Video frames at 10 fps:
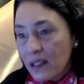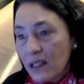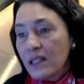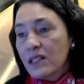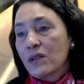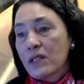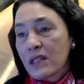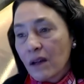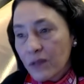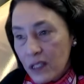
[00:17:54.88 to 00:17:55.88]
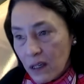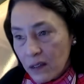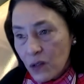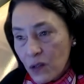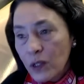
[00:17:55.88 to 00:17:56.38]
So discovery science.
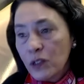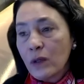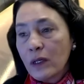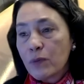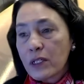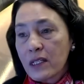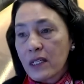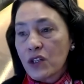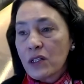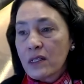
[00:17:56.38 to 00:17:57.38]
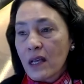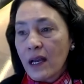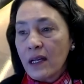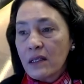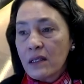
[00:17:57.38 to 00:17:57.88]
So we're doing mm-hmm. precision
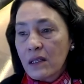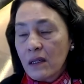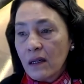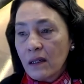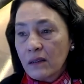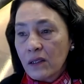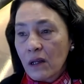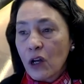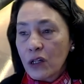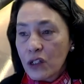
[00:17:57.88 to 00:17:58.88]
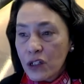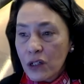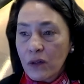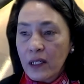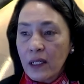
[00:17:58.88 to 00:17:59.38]
science uh, to a large
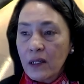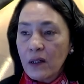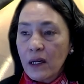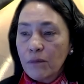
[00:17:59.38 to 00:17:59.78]
degree here at